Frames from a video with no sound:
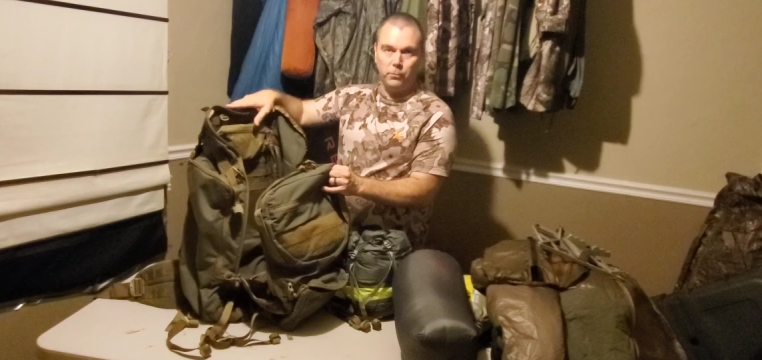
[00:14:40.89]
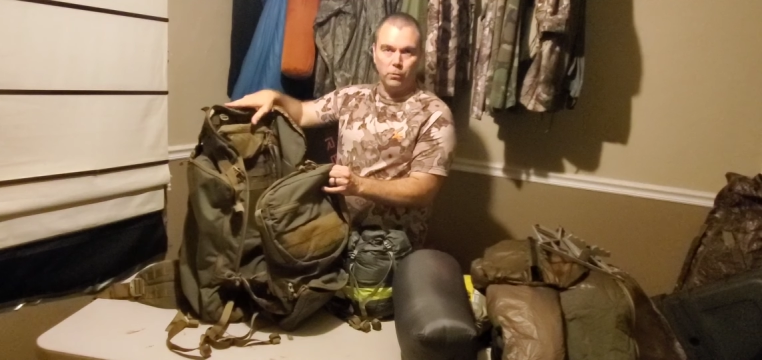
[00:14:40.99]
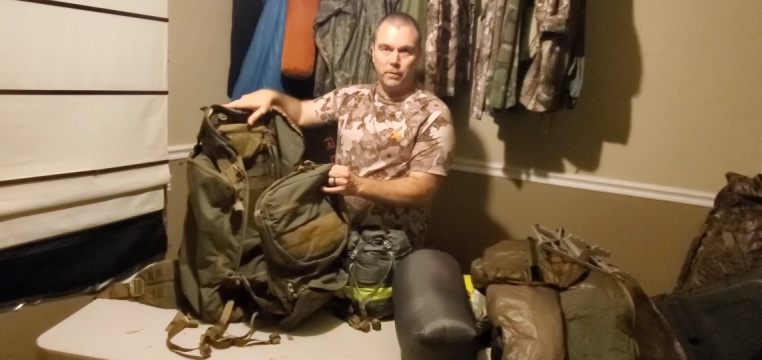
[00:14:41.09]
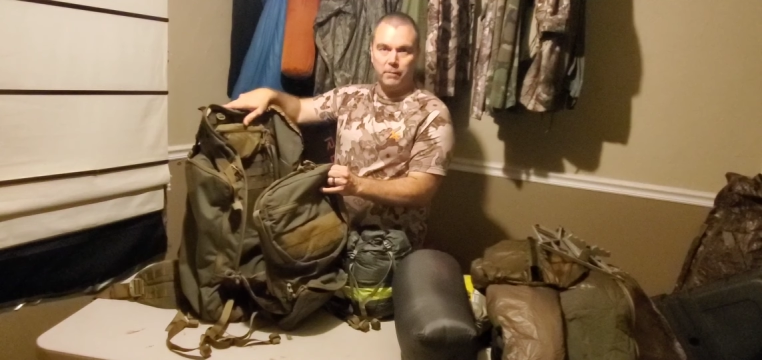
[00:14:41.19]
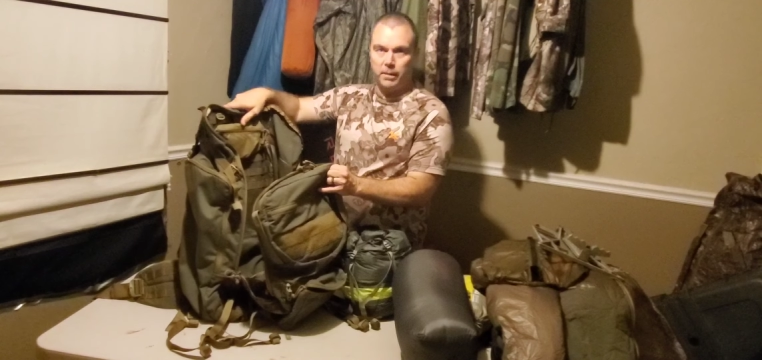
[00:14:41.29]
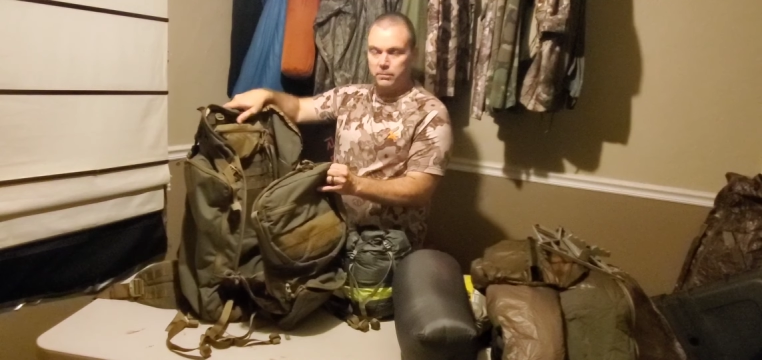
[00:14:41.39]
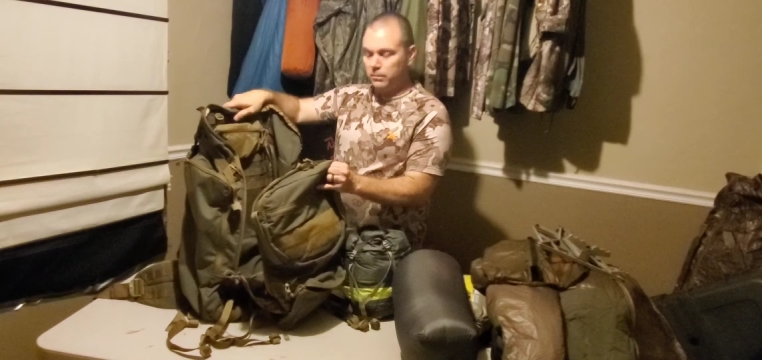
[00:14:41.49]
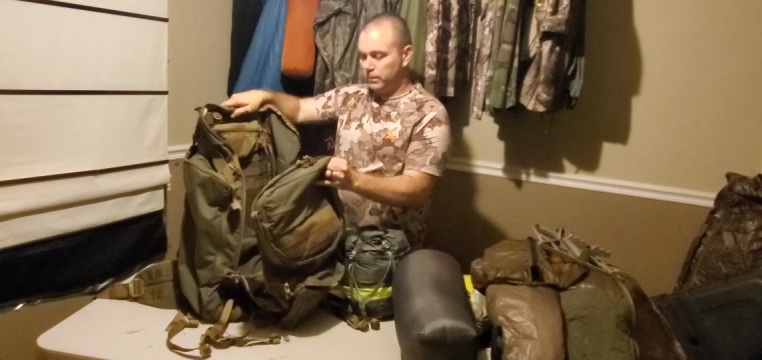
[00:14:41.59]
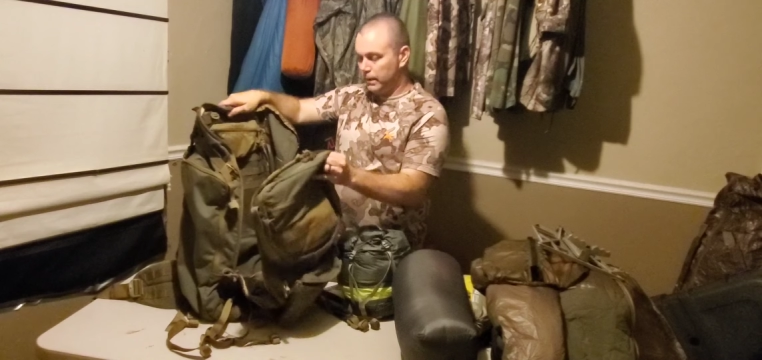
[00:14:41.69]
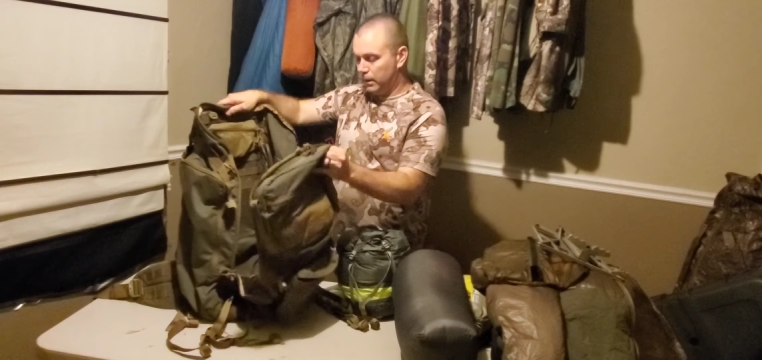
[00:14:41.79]
4 or 5
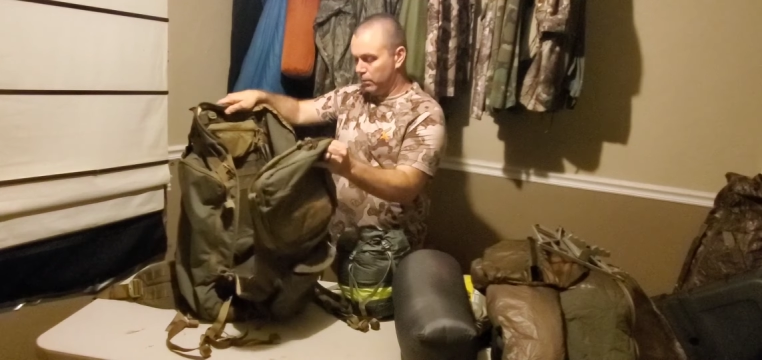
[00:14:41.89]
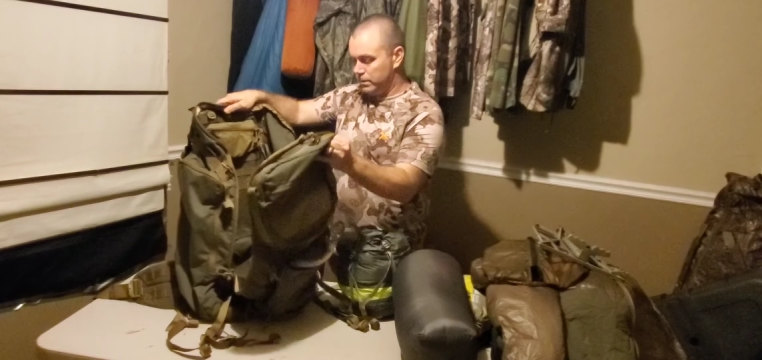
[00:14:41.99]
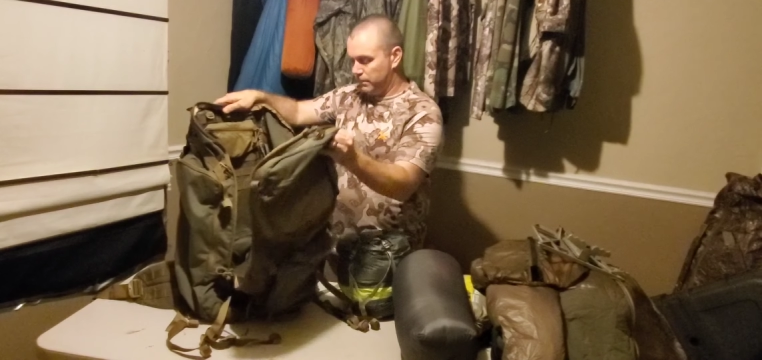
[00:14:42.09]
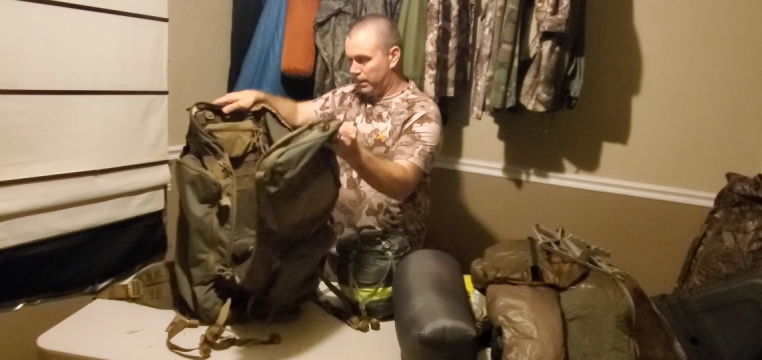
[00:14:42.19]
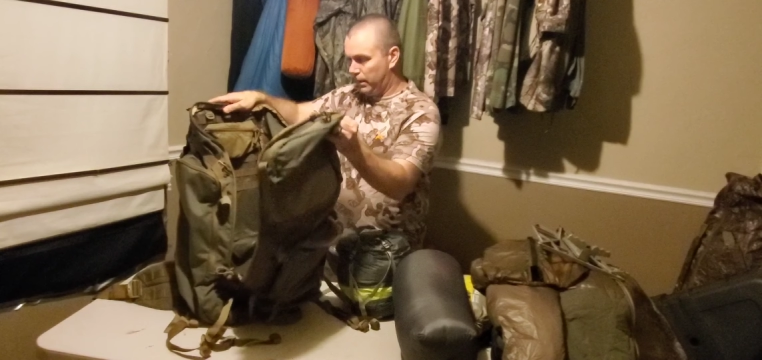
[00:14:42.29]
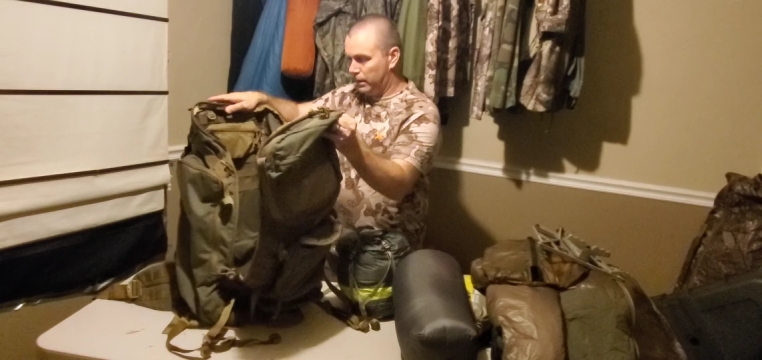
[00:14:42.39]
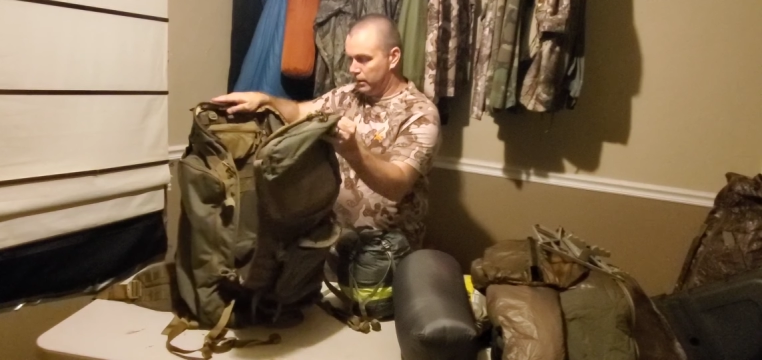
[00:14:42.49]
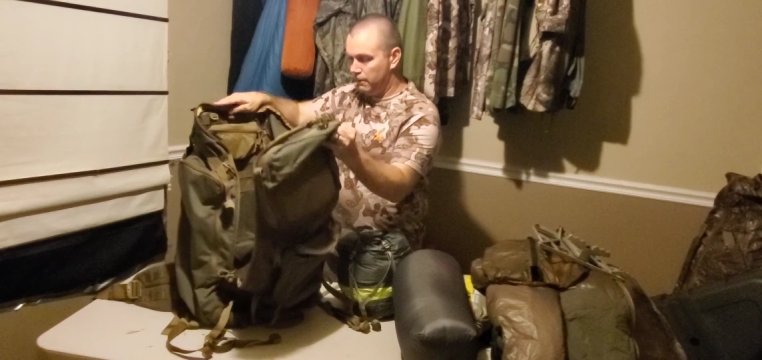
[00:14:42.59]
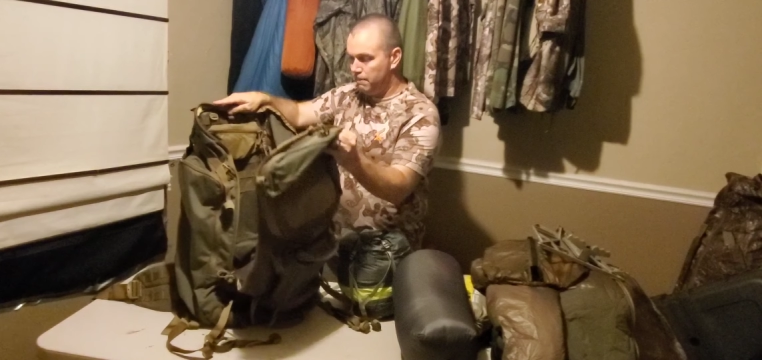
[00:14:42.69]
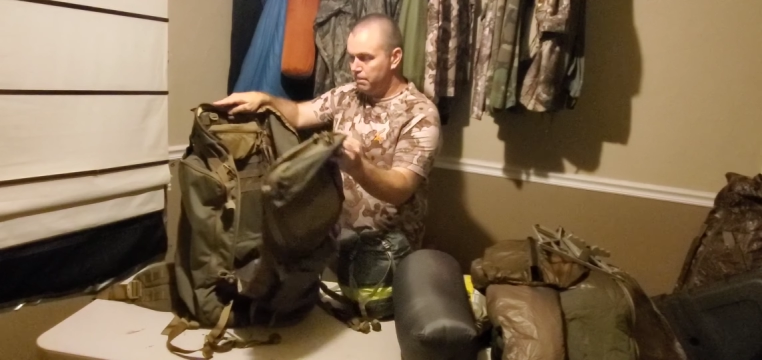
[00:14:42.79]
extra decoys if I
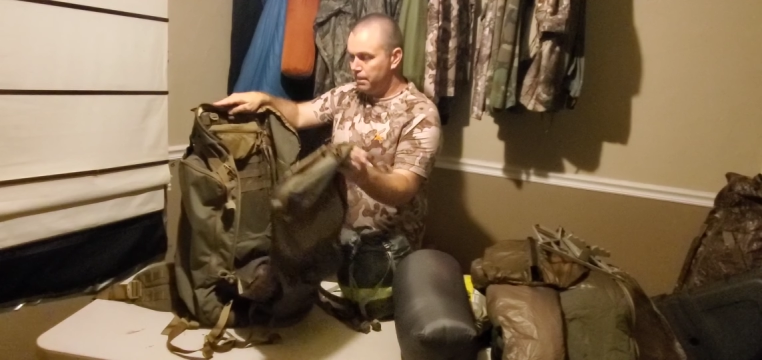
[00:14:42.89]
needed to.